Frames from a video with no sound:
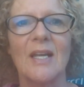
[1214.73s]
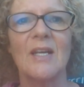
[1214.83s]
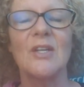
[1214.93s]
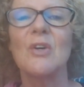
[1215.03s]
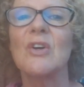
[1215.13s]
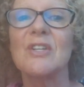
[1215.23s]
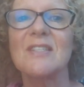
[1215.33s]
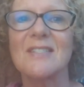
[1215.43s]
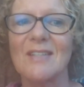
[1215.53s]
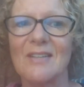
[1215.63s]
you're going to
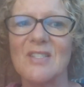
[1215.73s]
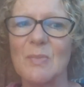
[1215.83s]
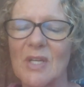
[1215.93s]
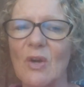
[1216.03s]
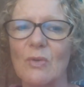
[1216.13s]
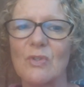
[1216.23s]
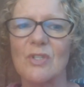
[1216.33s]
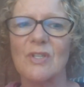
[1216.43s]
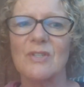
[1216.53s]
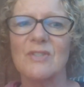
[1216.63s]
start to be
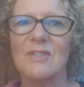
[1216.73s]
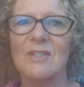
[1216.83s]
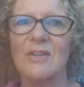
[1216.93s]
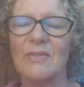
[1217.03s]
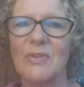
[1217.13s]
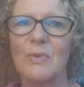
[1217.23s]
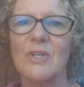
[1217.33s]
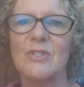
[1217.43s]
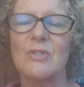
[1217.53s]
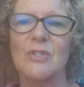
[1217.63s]
conscious of the
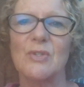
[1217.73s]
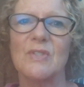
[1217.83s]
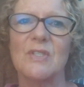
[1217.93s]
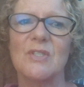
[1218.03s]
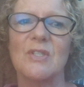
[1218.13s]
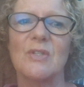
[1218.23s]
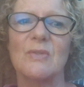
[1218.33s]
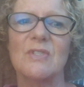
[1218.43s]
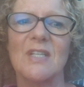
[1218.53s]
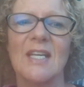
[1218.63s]
words you're choosing to
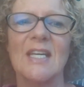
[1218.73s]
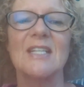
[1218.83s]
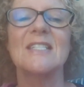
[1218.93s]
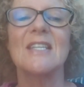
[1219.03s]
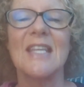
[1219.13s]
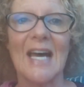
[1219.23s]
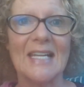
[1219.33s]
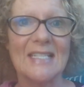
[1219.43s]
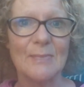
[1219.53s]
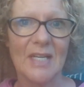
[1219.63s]
use. So that
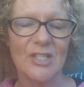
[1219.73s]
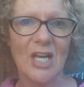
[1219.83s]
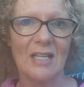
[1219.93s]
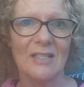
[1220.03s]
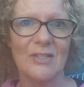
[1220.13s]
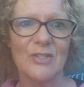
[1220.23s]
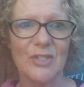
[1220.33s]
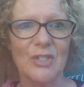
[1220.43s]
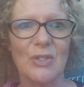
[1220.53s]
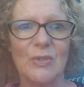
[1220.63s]
is my challenge
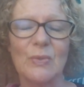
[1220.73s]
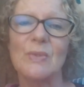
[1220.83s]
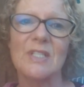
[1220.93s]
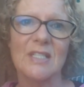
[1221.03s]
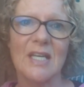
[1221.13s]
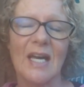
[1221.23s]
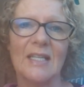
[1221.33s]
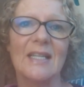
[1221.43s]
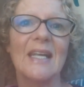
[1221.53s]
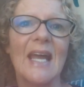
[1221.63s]
to you
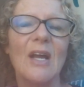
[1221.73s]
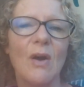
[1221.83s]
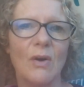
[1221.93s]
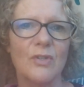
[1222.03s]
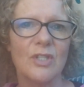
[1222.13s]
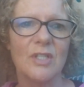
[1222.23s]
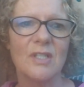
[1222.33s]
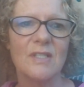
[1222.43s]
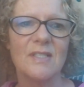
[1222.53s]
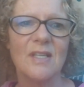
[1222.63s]
today. Get
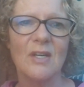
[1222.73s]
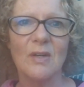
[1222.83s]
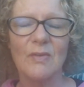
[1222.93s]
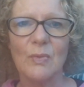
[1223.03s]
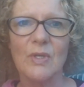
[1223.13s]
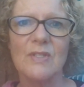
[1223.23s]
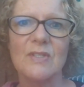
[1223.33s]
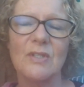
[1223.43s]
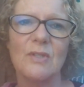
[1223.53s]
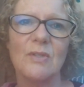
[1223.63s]
conscious of the words
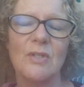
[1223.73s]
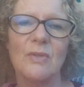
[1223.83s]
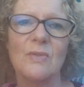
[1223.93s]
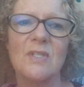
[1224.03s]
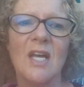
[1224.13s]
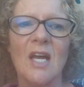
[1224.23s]
that you use,